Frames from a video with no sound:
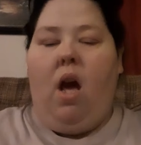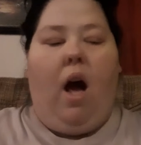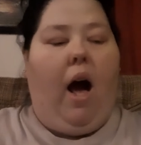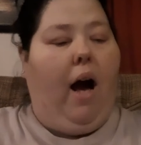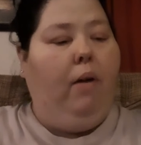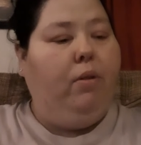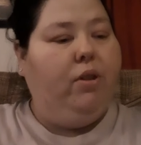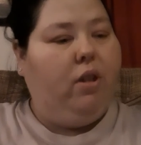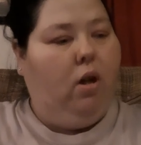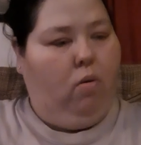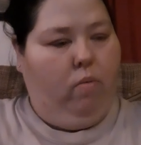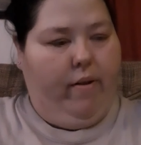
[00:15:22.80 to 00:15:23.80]
I was
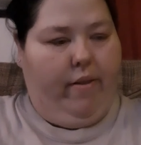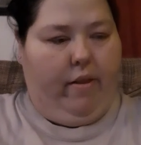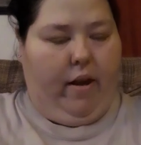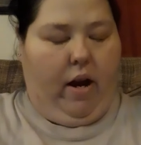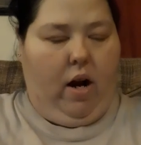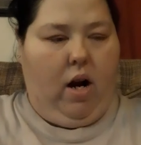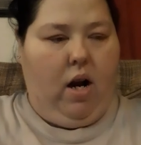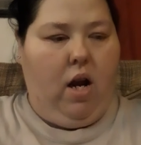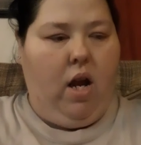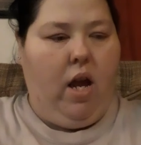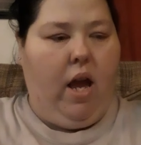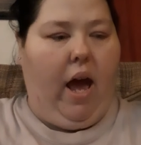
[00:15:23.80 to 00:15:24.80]
on there,
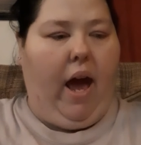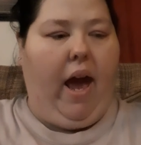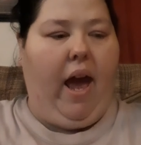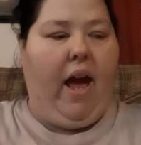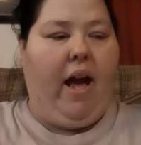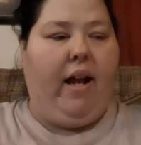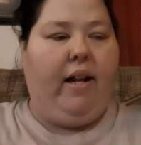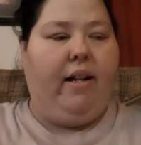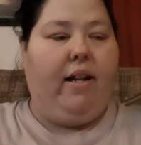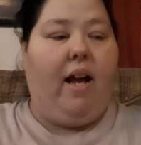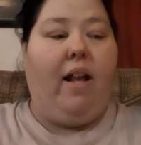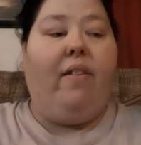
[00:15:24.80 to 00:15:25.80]

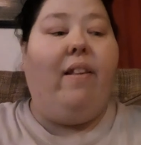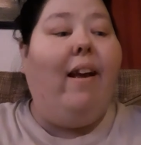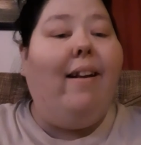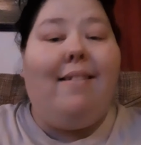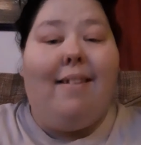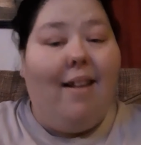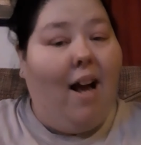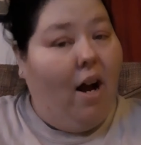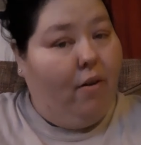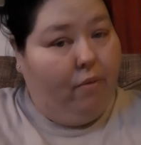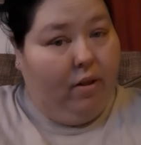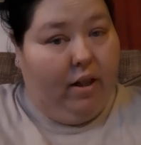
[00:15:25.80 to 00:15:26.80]
and it's
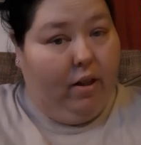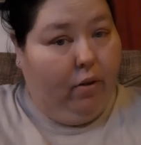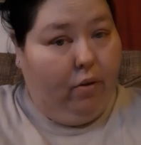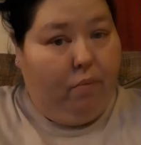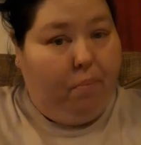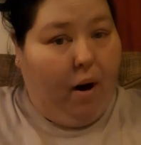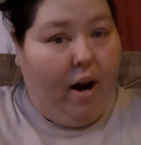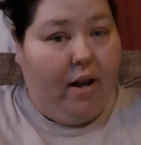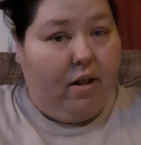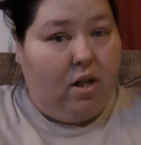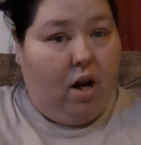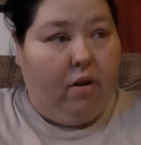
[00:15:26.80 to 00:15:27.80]
not really Luke
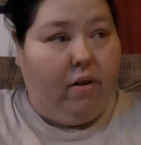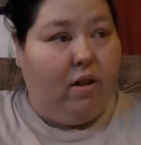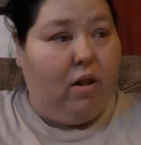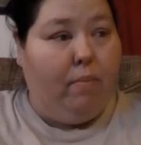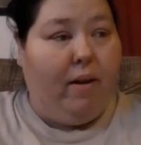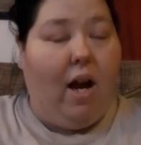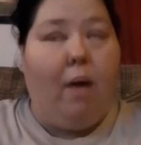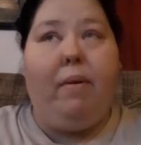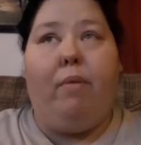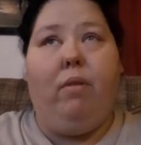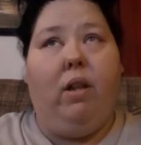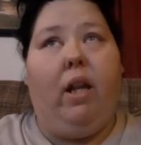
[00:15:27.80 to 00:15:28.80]
Bryan talking to me. I
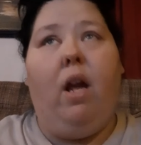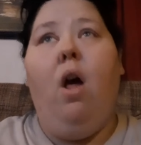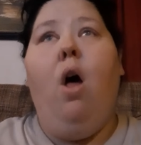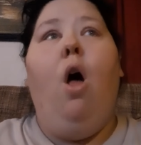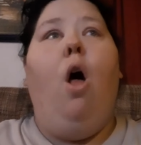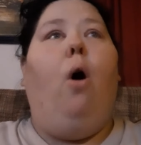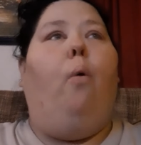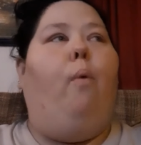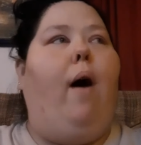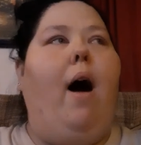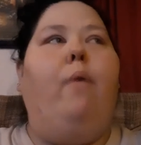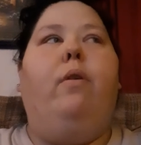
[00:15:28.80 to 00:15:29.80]
mean, really,
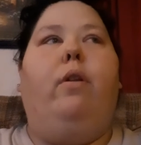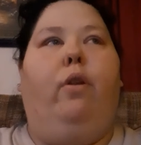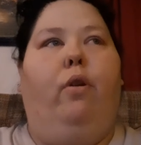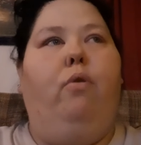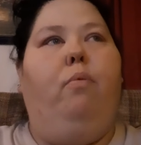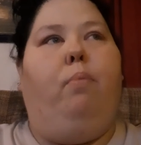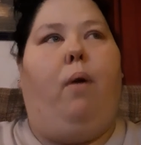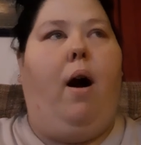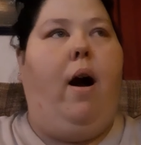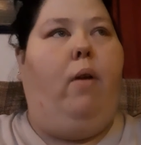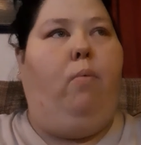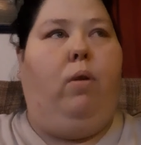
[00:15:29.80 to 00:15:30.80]
why would Luke
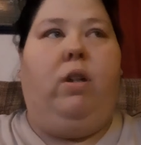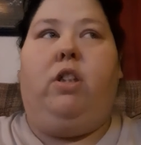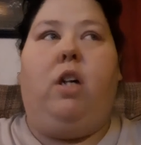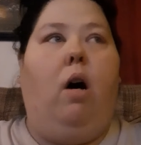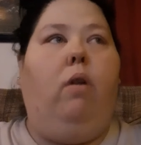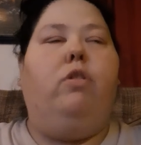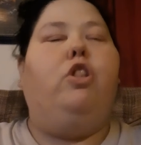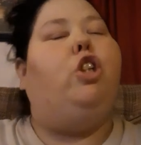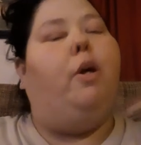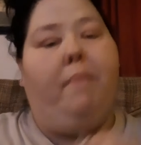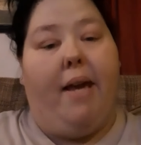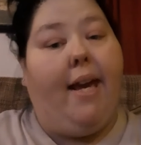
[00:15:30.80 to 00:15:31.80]
Bryan want to talk
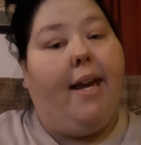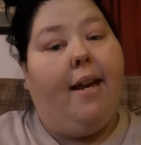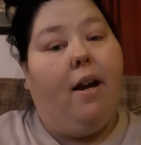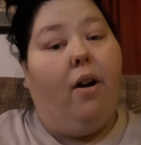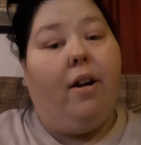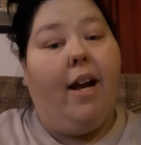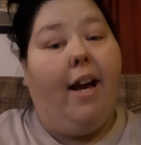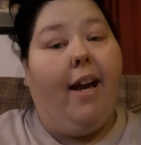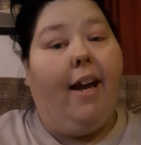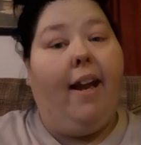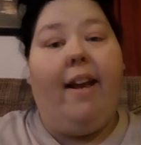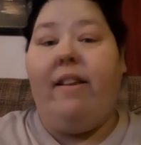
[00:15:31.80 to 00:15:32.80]
to me?
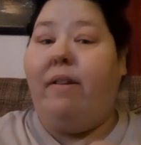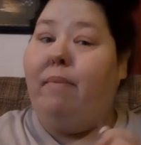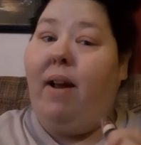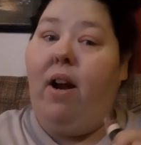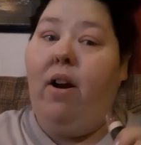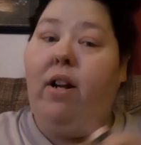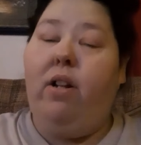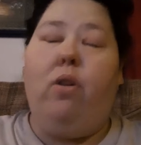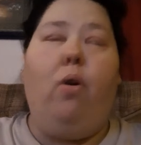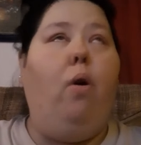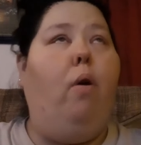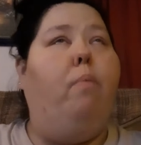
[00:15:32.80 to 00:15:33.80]
Okay, he's married
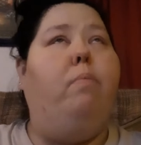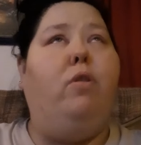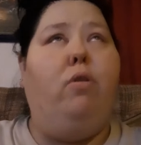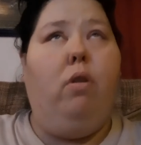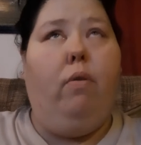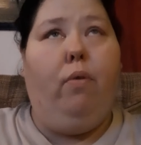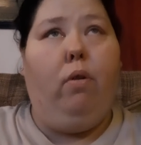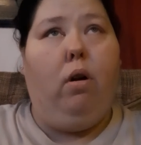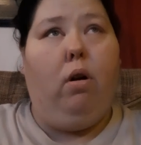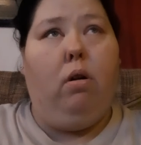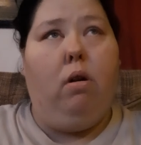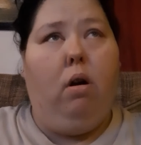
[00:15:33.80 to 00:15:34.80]
to a beautiful
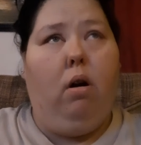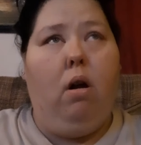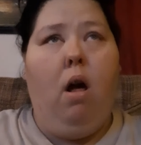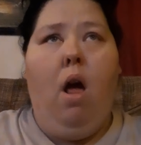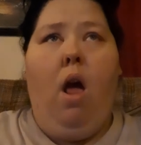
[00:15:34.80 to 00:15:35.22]
girl.